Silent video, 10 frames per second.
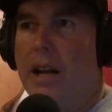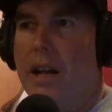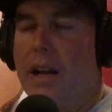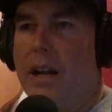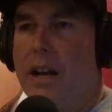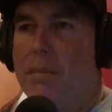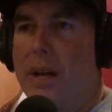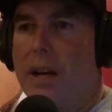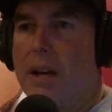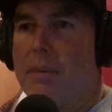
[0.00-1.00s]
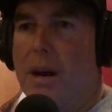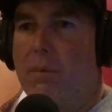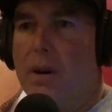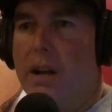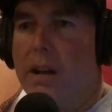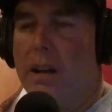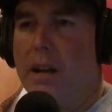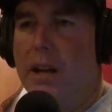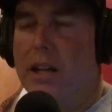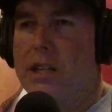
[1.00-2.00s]
And I'm like, "About what?"
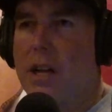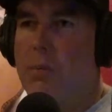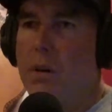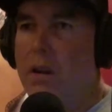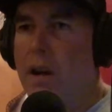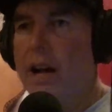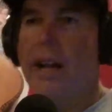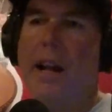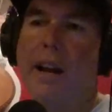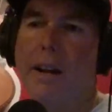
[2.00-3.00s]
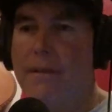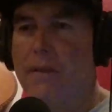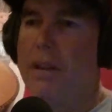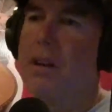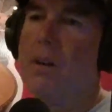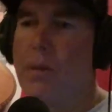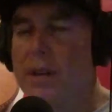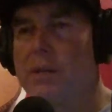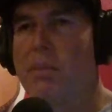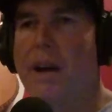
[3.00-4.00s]
And he's like, "Well, I have, you know,
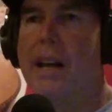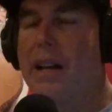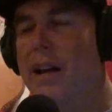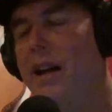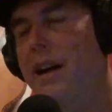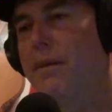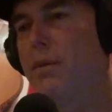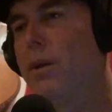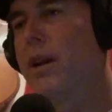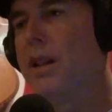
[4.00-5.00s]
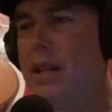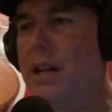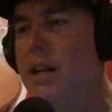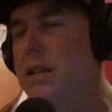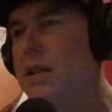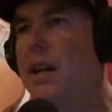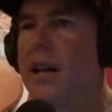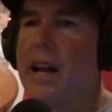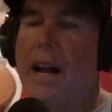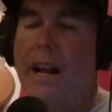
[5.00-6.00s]
this bike, and I have one of these, and
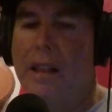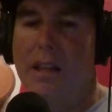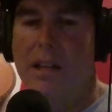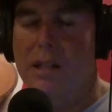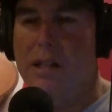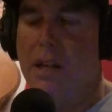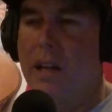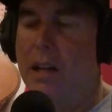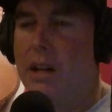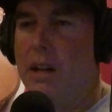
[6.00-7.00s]
I had this," and